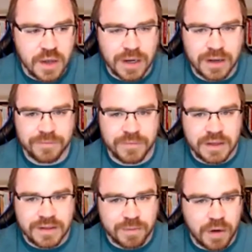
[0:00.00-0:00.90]
Well,
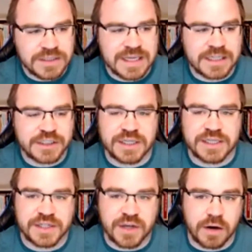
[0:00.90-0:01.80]
the process actually
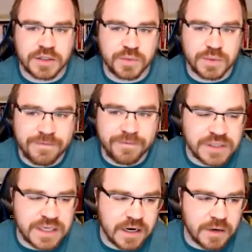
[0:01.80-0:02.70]
starts when they
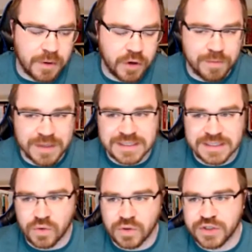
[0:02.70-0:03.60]
first hear about your
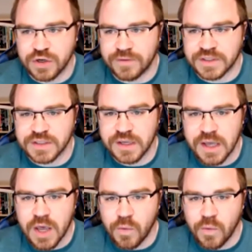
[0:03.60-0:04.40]
business or service,